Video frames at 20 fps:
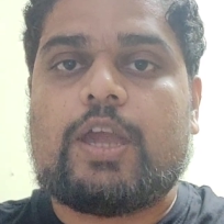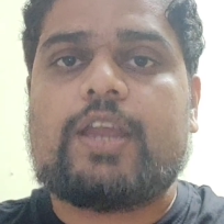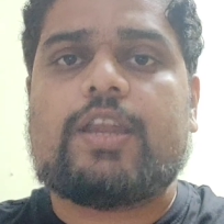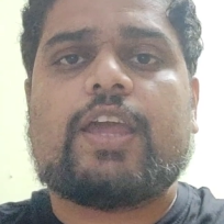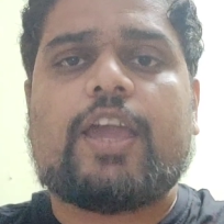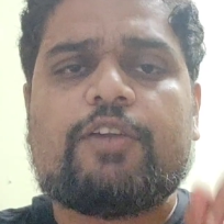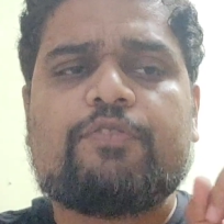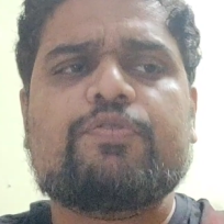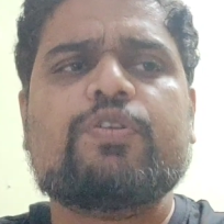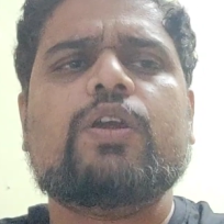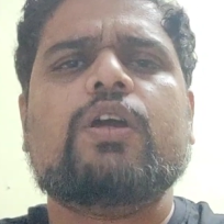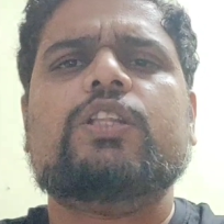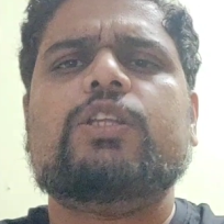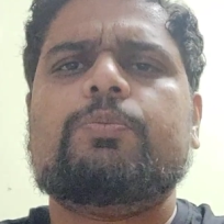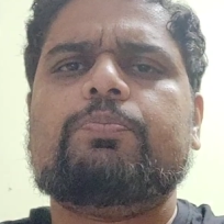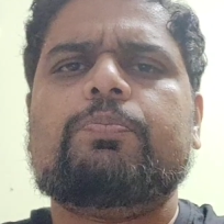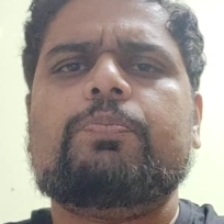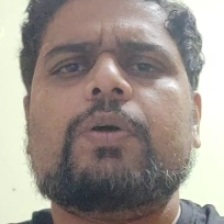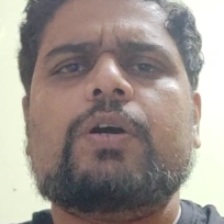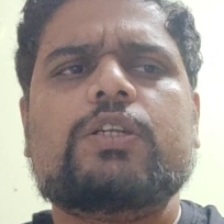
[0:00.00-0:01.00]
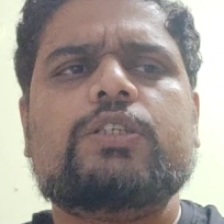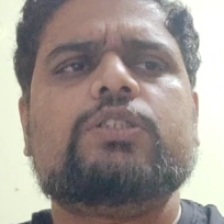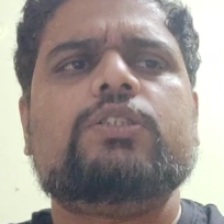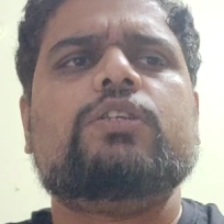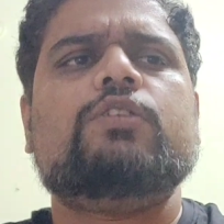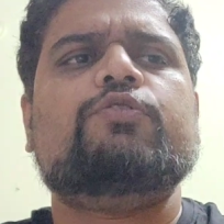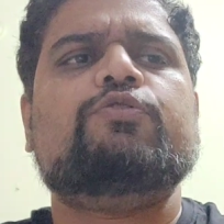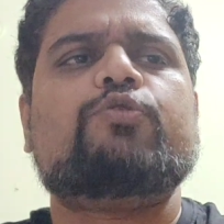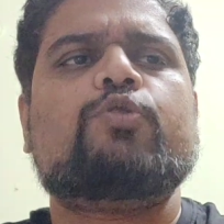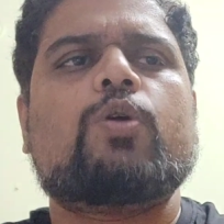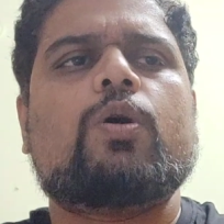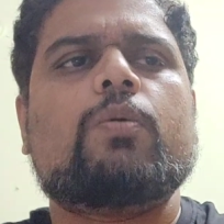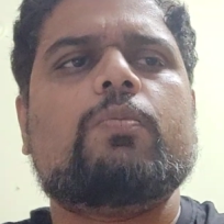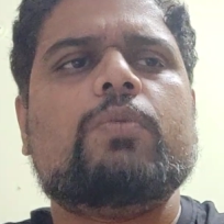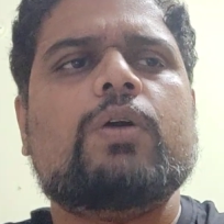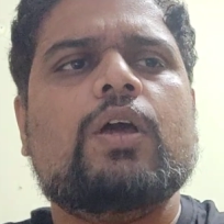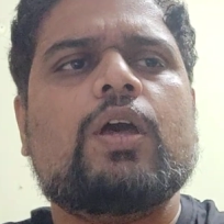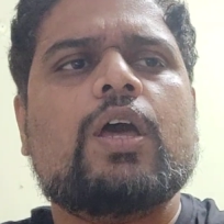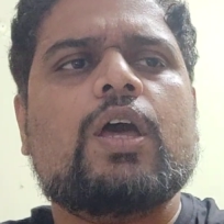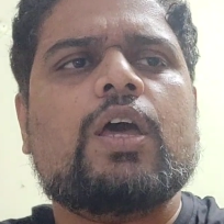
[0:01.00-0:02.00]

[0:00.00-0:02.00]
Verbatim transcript: and every other person from